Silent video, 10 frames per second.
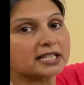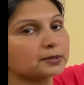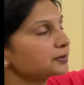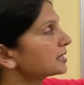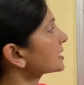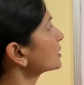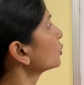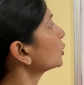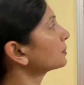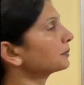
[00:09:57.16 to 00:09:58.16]
space,
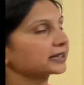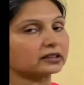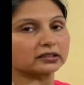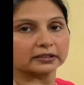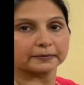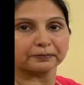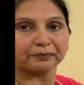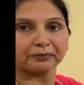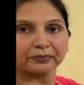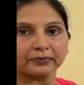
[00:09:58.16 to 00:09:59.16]
not method.
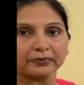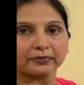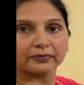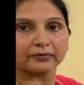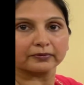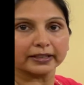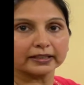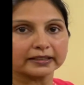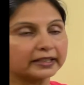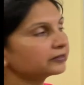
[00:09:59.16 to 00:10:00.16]

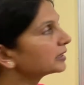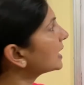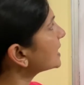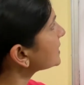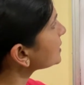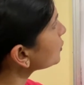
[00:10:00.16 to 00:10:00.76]
Fine. D1 has its